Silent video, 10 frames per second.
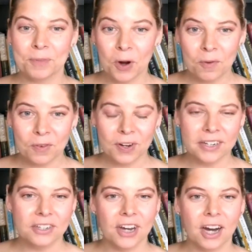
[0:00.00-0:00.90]
Don't
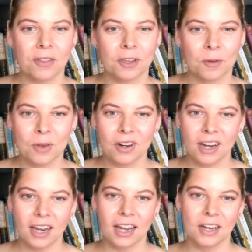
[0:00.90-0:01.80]
forget to check out the
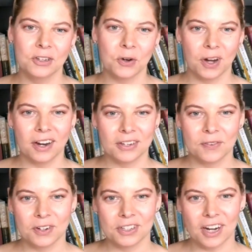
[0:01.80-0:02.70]
community and join us
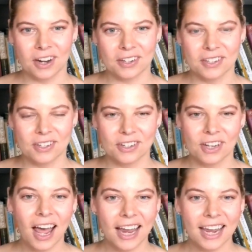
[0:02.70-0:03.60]
for Jane Austen
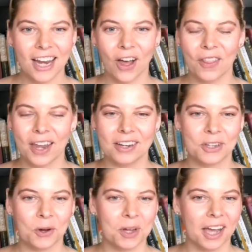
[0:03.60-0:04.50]
July and all that is
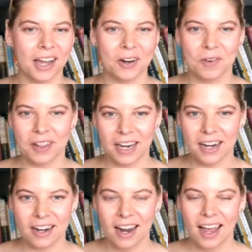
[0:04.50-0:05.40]
going on over
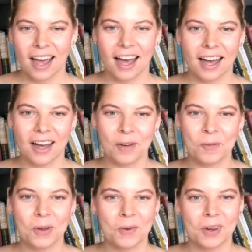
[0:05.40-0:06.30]
there.
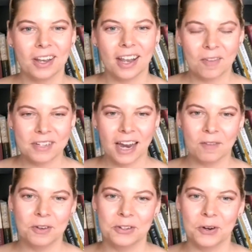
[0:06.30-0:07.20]
We would love to
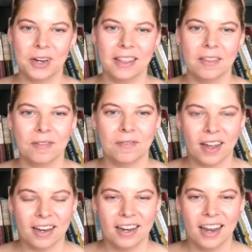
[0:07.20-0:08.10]
have you join in the
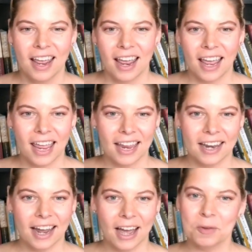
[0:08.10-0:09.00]
fun,
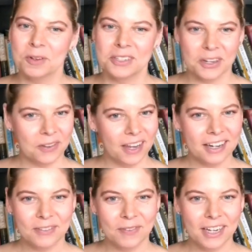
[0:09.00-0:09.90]
and I will see you in the
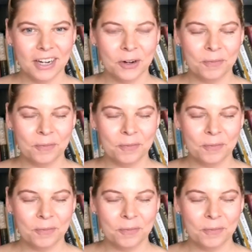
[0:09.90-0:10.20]
next video.